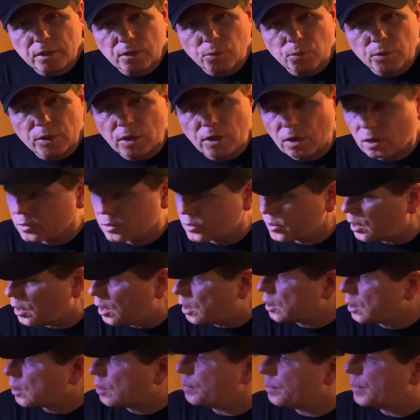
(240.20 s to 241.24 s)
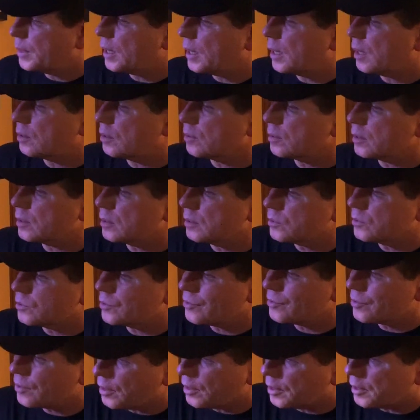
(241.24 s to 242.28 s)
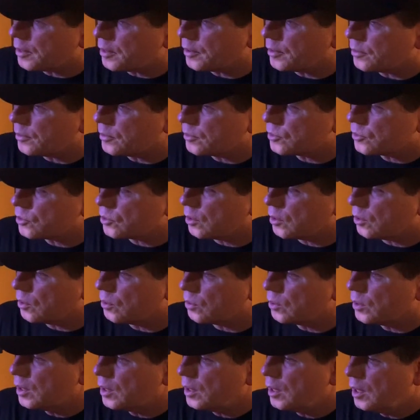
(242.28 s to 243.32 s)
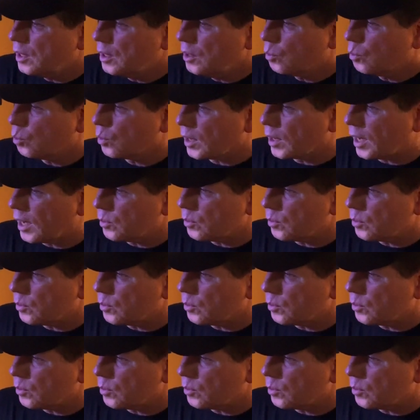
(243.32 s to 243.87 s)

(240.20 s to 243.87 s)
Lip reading: we all talk about is there. So what I